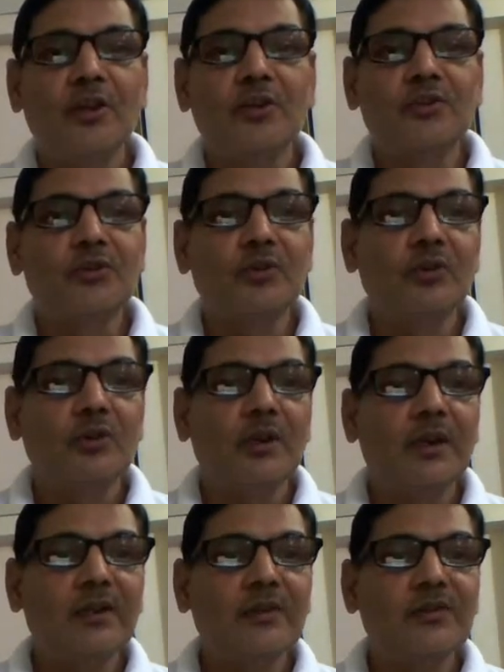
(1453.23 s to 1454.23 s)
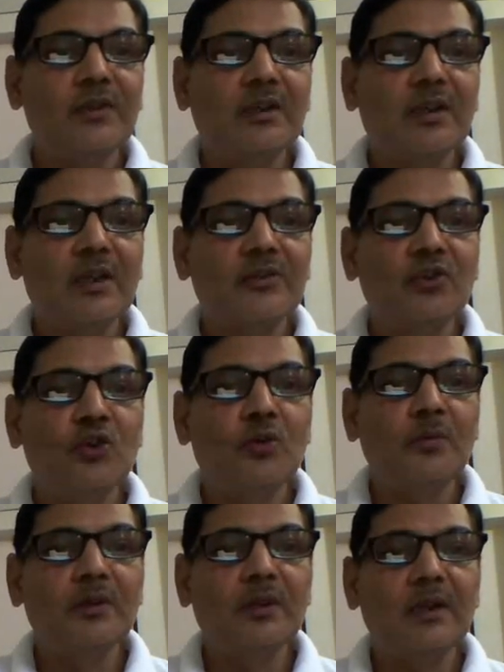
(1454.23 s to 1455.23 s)
So let us say crossing
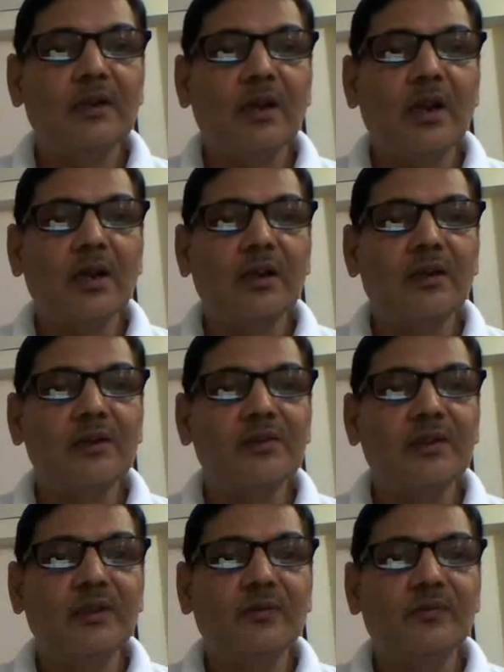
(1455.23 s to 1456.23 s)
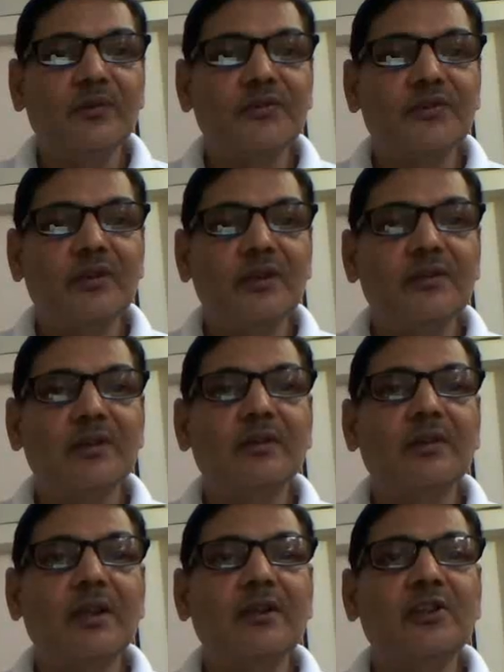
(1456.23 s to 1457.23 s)
over that occurs in the first
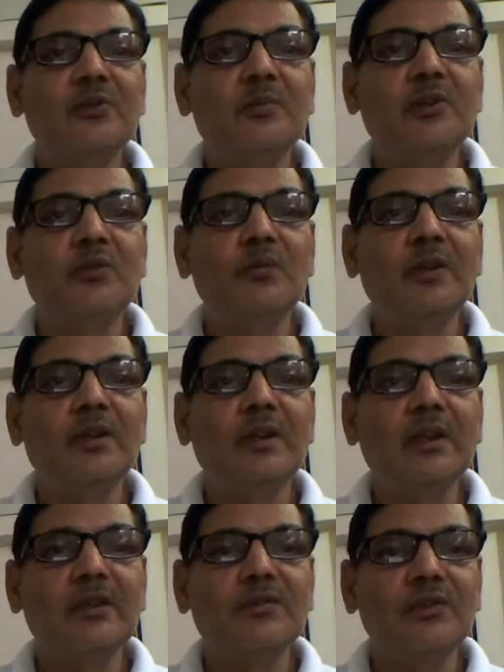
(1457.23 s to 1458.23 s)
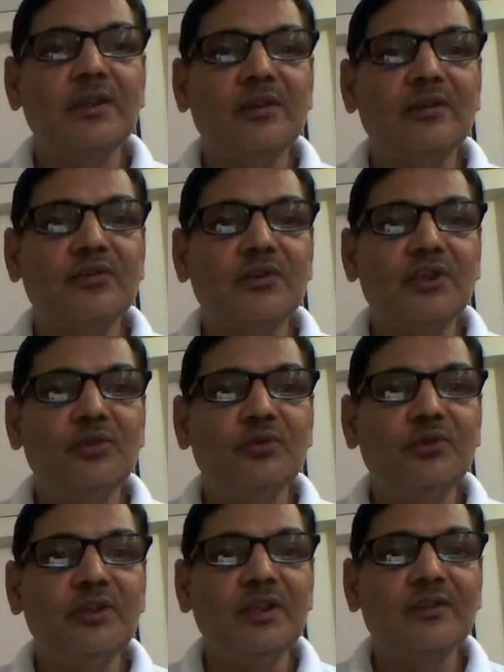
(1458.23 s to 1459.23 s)
region, that is between SC and Cu
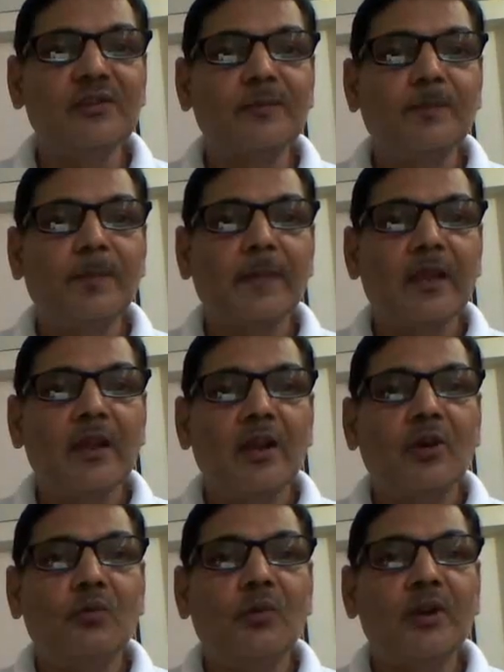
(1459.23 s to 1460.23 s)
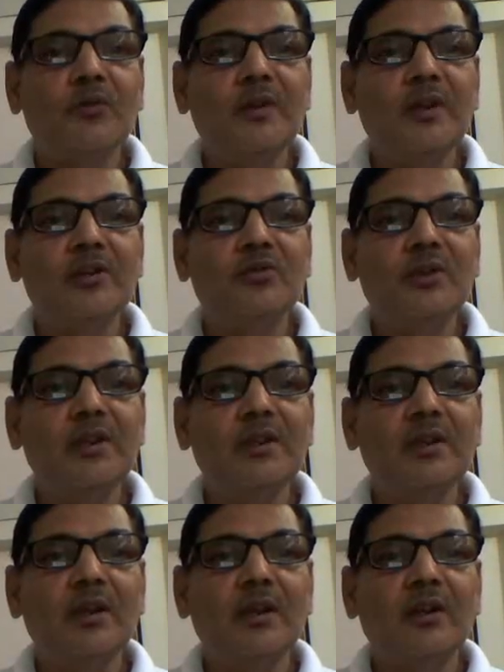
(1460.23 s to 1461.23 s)
genes. What we are
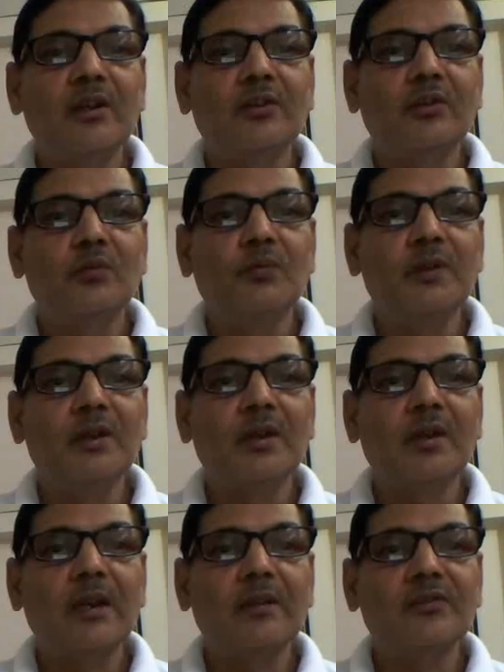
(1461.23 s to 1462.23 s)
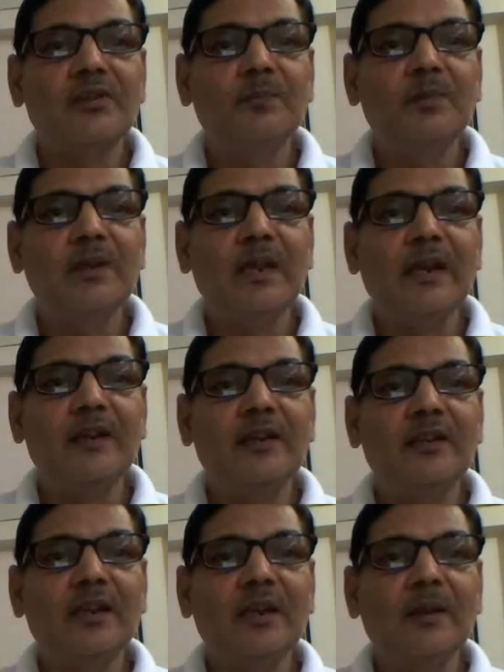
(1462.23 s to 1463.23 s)
doing, we are simply
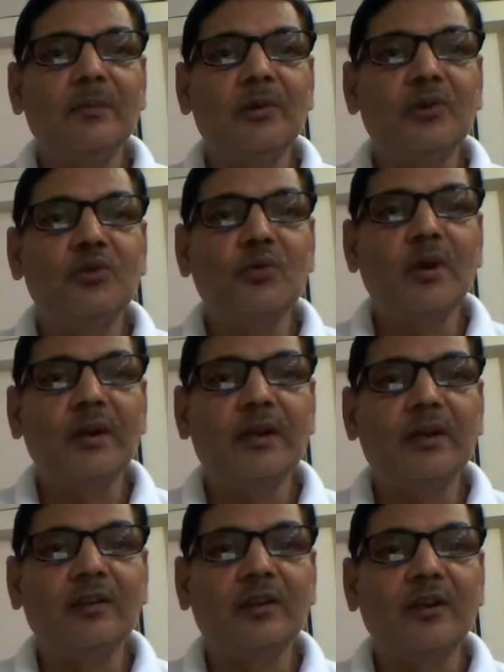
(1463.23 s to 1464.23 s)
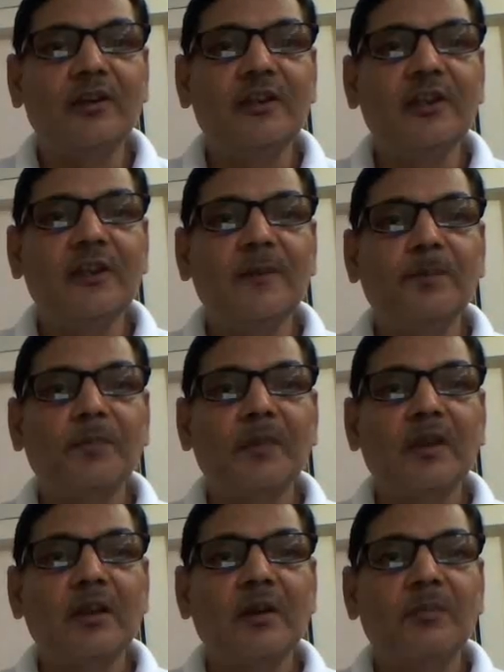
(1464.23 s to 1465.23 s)
adding the number 230
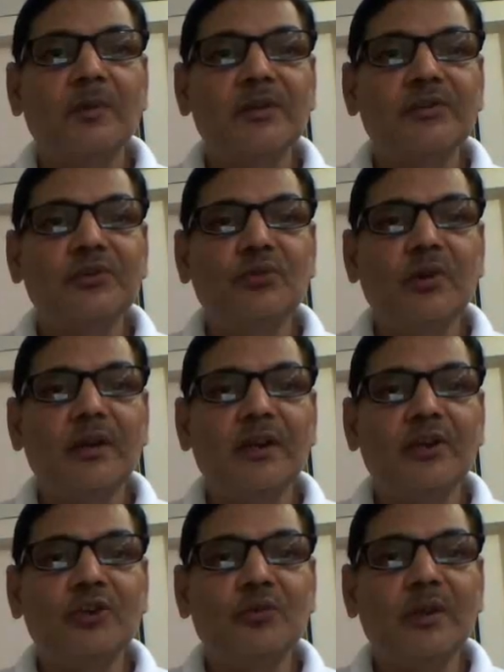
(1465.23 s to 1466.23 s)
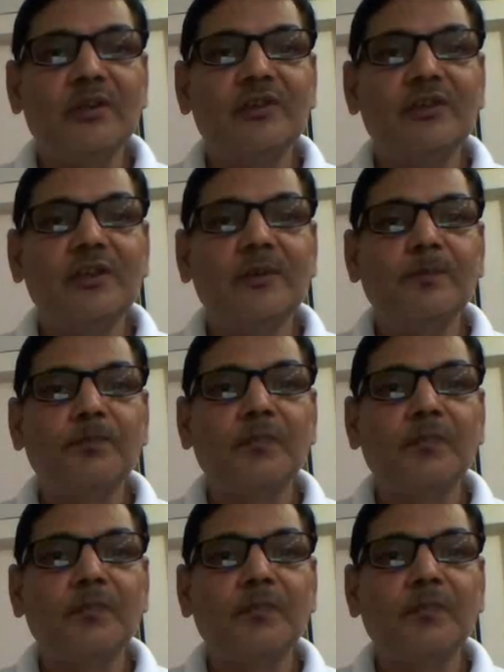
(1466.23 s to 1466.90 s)
plus 220,